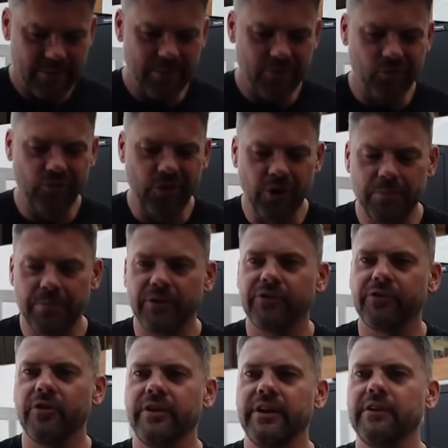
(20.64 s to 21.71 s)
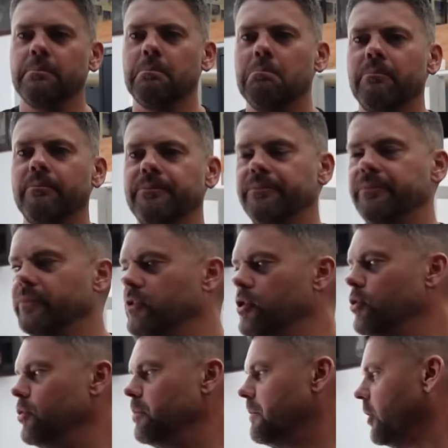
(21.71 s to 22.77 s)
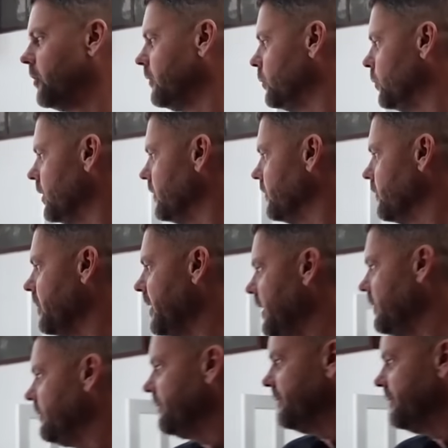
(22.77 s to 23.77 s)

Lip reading: bit more robust than these new modern ones, mate.